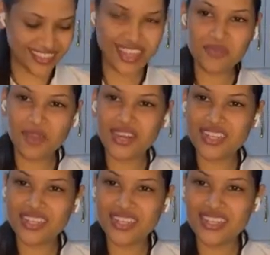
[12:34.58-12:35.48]
Hi,
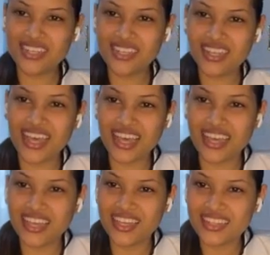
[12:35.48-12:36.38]
Marilyn
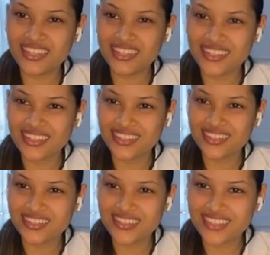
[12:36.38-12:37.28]
and
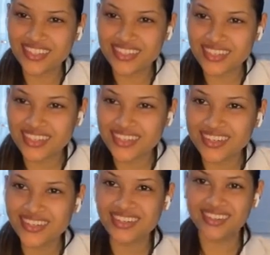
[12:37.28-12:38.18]

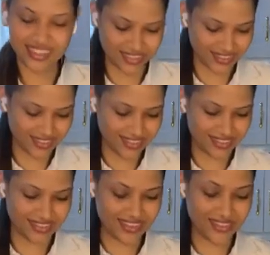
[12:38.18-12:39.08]
Lucia.
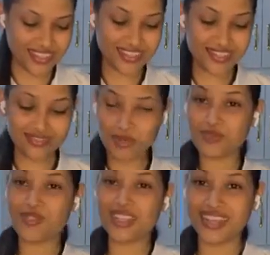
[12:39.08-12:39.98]
So I'm
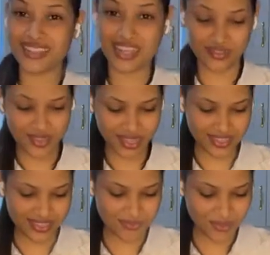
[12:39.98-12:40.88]
so glad to have you
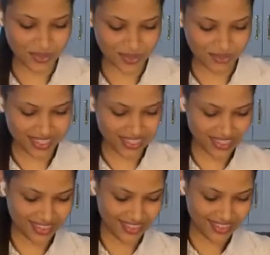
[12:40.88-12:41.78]
guys on board with me
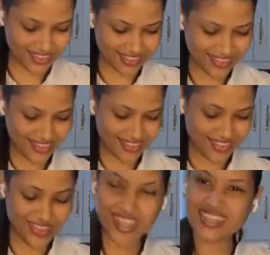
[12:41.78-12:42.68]
today.
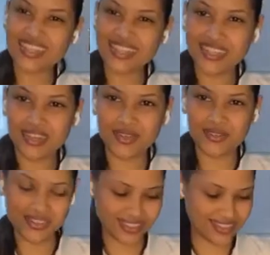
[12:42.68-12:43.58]
Do you guys like
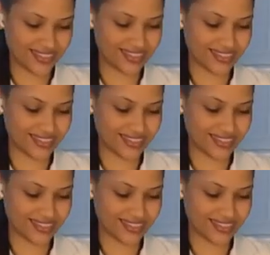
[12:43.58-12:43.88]
tacos?